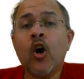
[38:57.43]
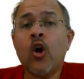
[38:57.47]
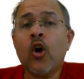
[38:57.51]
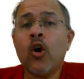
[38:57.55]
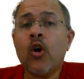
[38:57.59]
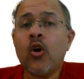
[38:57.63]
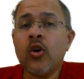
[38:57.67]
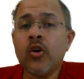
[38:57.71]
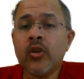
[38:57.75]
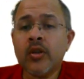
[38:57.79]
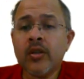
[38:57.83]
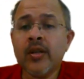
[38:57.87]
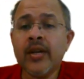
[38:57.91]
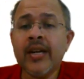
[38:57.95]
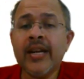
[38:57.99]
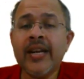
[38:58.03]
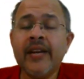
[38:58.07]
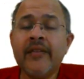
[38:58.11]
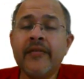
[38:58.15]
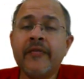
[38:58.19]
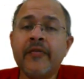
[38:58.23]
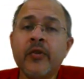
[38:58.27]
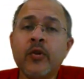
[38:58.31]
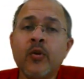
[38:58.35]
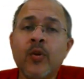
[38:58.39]
Or
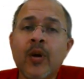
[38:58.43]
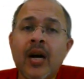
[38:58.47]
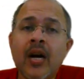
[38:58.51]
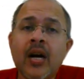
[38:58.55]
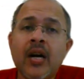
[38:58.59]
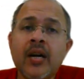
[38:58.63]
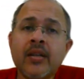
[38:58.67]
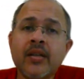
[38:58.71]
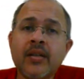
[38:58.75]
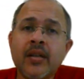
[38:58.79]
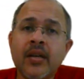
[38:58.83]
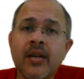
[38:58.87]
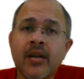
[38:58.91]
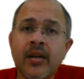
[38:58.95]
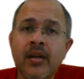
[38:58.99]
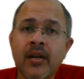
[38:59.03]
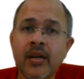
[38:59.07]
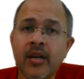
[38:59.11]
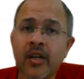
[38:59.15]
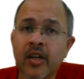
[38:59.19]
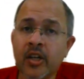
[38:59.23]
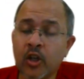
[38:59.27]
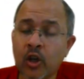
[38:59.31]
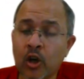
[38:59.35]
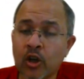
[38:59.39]
if you
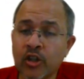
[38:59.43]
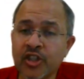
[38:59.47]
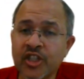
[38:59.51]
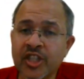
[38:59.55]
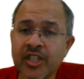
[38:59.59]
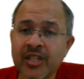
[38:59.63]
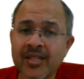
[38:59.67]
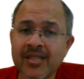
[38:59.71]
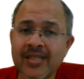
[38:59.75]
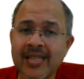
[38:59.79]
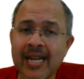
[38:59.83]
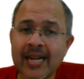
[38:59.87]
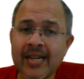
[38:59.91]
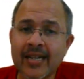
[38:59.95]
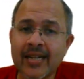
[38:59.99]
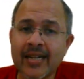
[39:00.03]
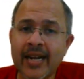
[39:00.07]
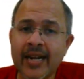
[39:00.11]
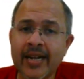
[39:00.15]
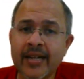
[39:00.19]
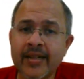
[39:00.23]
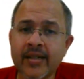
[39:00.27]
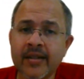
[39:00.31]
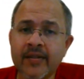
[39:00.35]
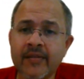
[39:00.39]
are launching a
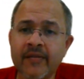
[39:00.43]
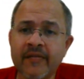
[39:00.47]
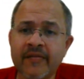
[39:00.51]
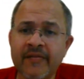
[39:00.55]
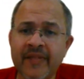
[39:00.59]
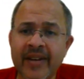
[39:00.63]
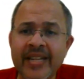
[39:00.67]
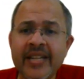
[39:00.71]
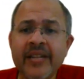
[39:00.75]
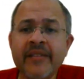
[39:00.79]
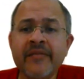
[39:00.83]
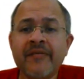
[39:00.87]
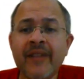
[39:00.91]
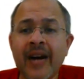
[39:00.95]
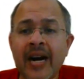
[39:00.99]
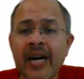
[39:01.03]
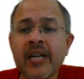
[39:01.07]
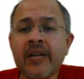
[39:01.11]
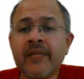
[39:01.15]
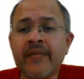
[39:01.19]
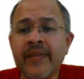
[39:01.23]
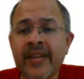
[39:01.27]
satellite very far